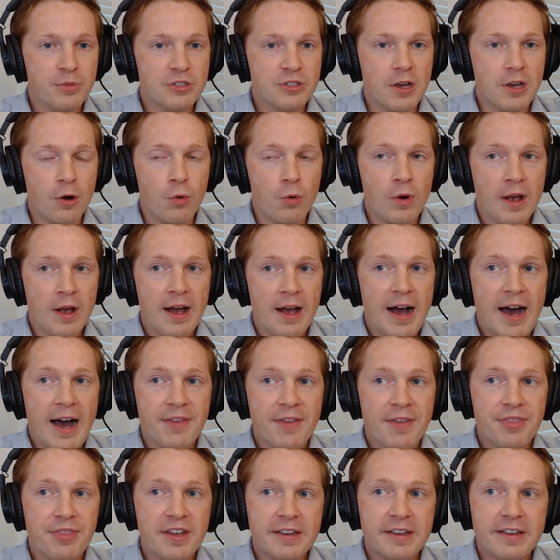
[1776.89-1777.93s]
So
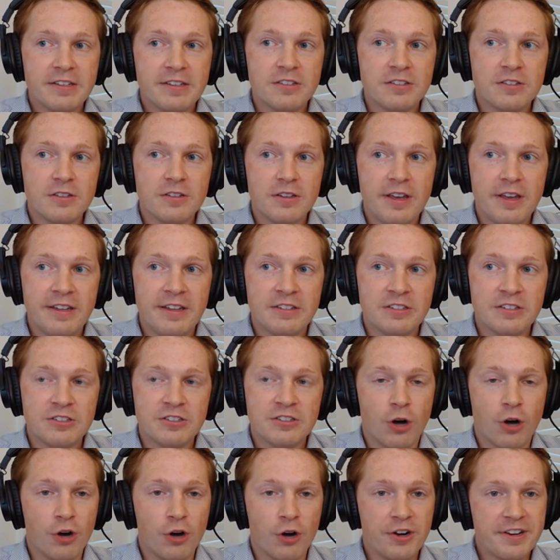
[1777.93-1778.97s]
I think it's it's
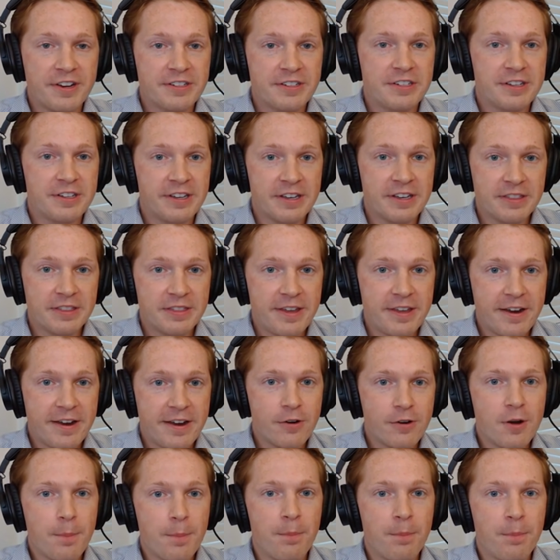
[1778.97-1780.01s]
starting to get
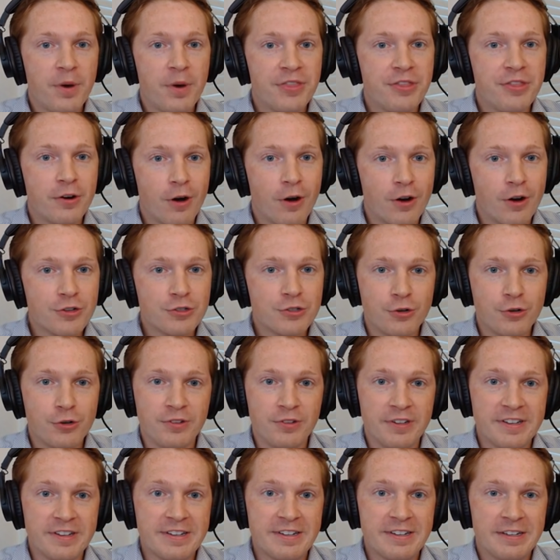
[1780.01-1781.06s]
there, but there are
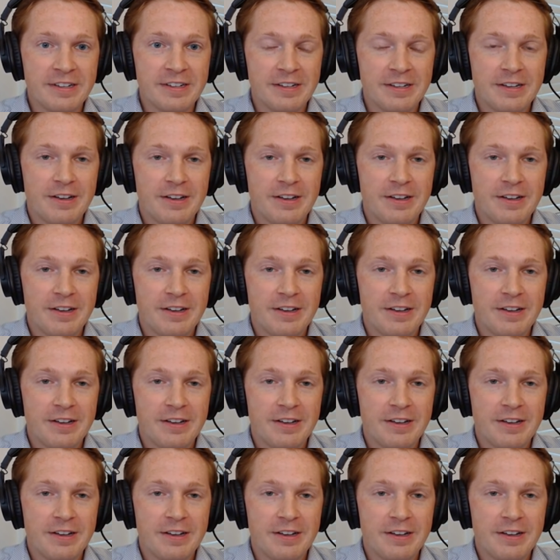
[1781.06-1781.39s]
certainly